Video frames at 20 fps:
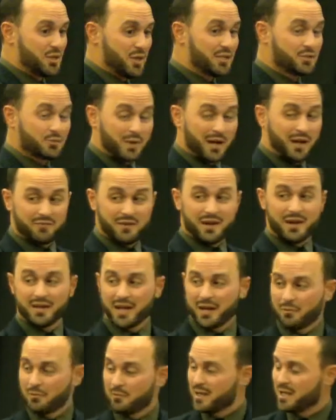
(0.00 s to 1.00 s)
That's what I found
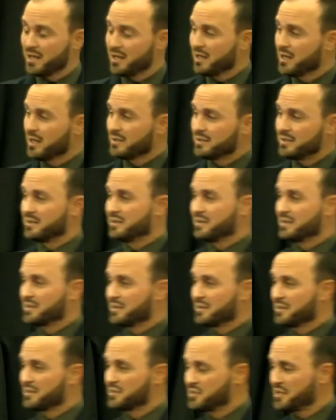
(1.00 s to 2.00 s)
out when we did
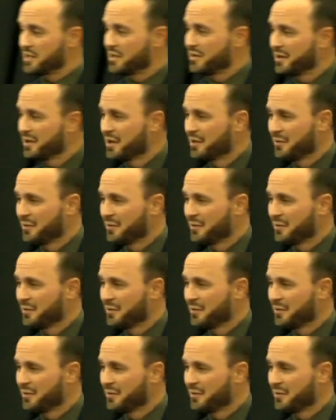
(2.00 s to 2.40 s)
the series.